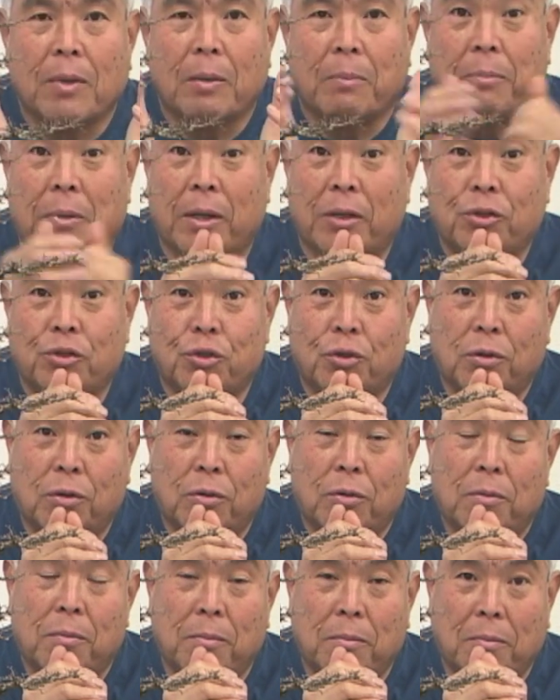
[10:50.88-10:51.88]

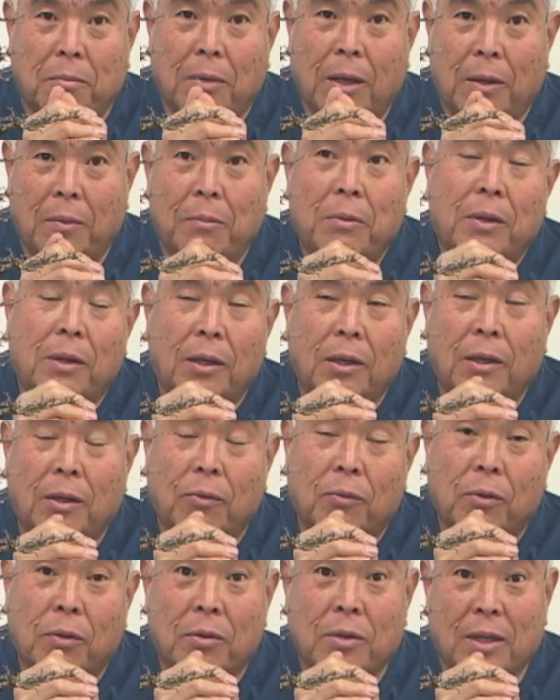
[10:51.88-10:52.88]
Picture may be
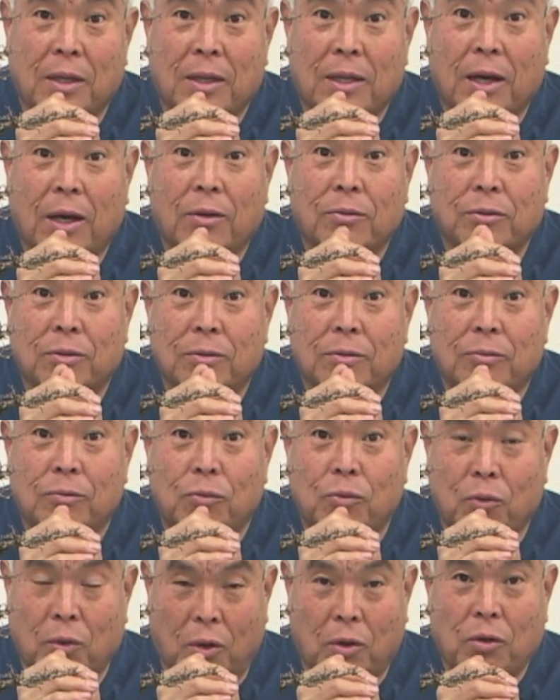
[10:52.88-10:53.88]
worth 1,000
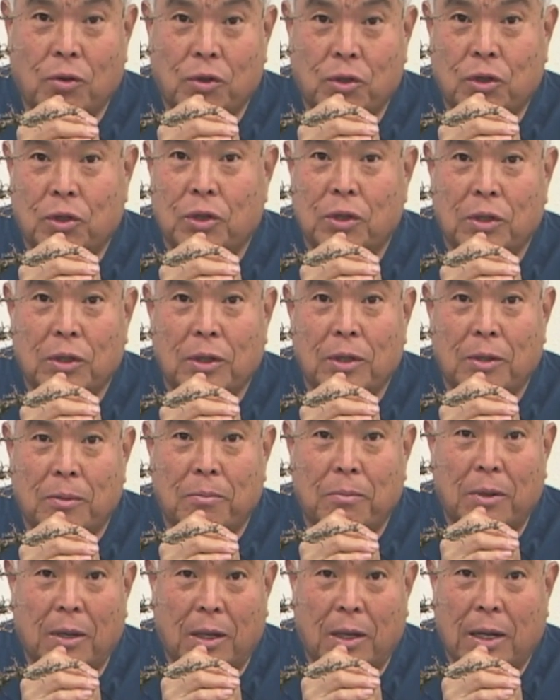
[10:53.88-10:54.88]
words,
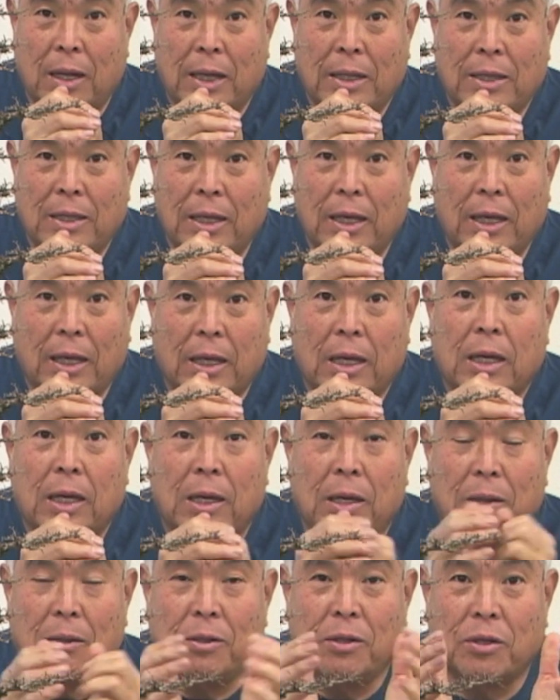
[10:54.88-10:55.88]
but I think
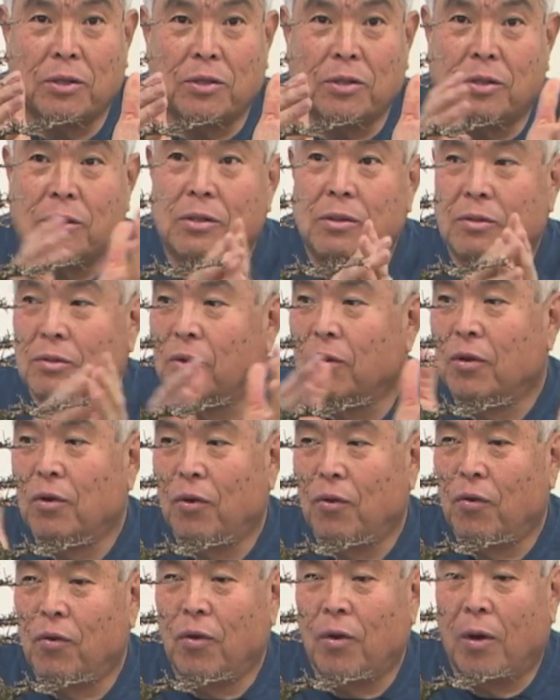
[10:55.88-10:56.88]
this
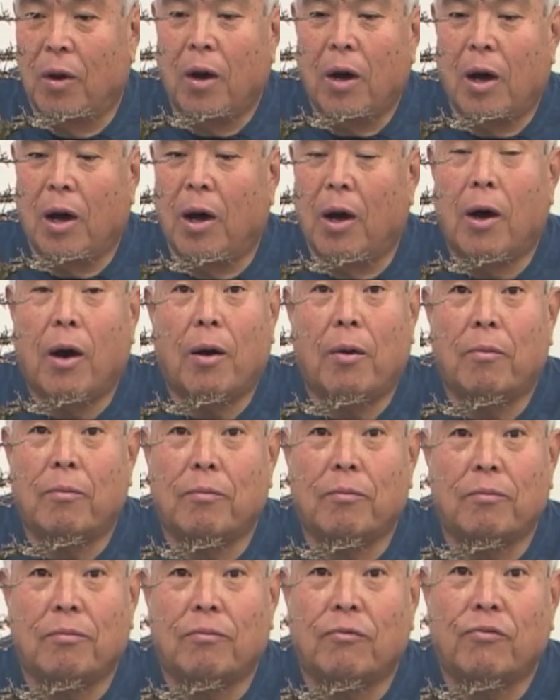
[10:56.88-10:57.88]

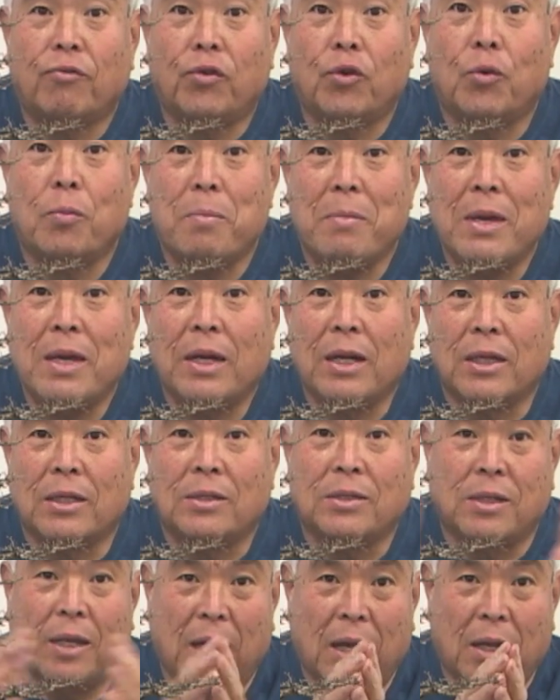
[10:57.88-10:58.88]
few
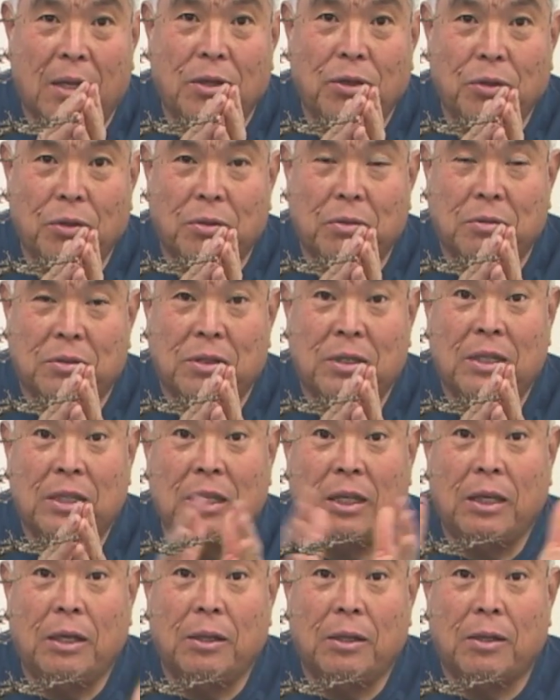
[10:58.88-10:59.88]
minutes that you
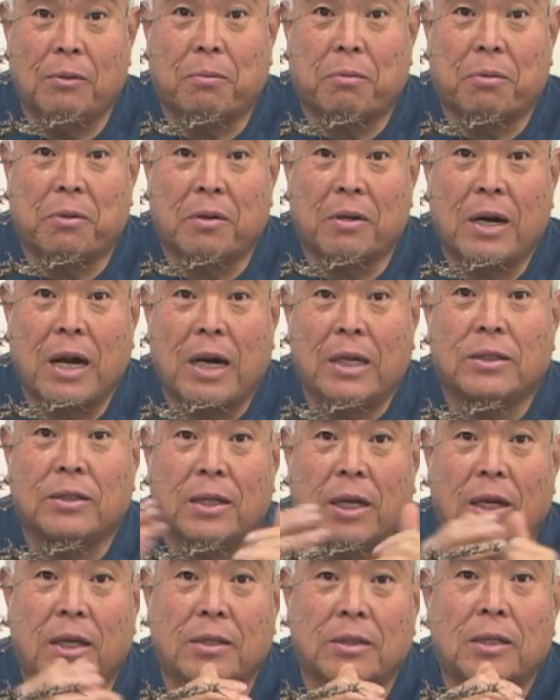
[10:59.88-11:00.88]
see the
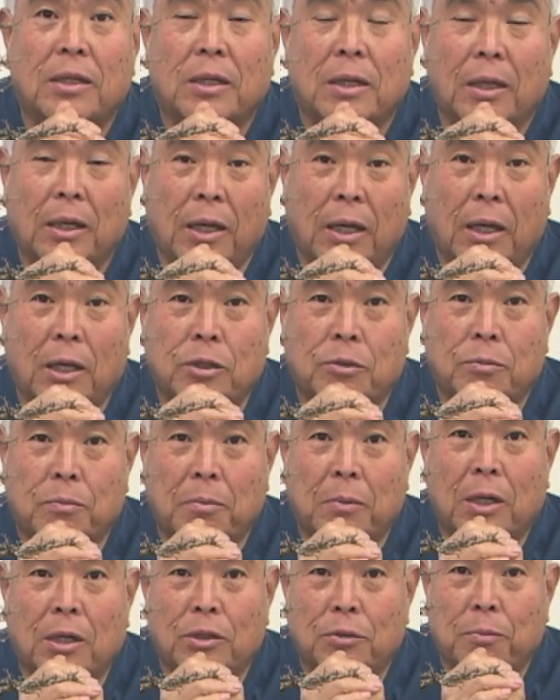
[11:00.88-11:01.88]
process is
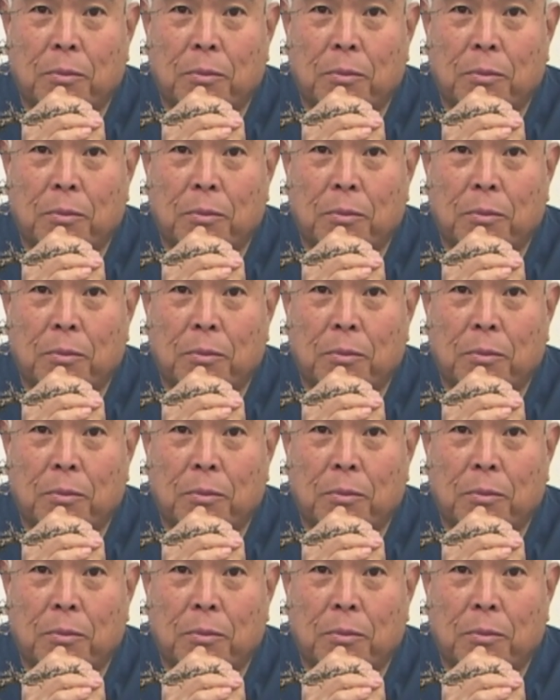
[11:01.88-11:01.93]
much